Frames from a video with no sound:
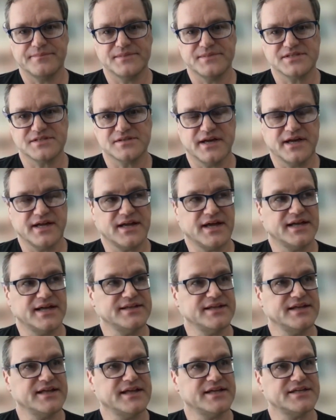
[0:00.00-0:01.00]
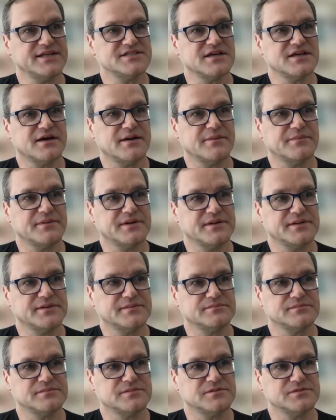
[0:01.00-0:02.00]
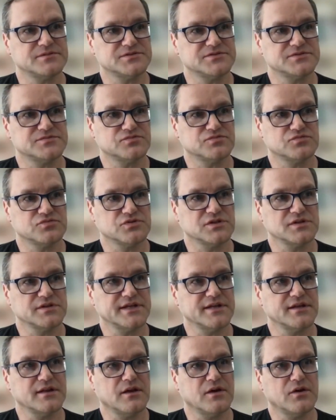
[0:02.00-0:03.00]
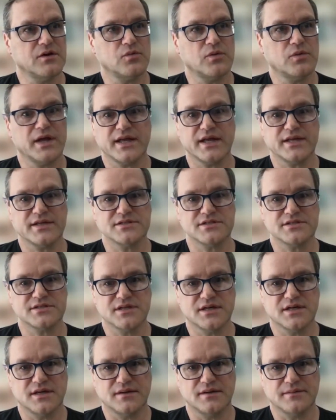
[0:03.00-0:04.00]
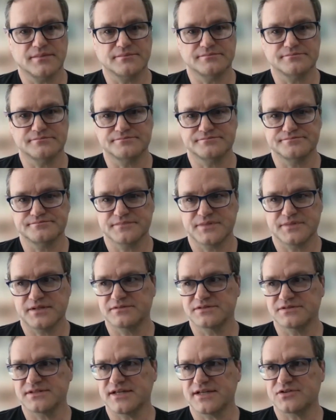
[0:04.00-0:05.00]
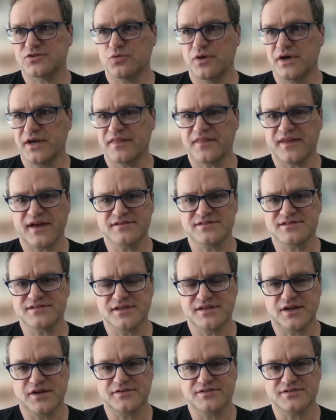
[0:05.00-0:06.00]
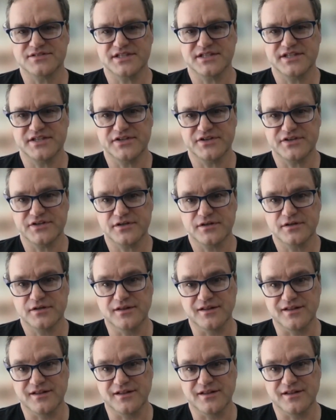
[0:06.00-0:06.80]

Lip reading: So I did get a job, but it was really low wage. It was like $20,000 a year.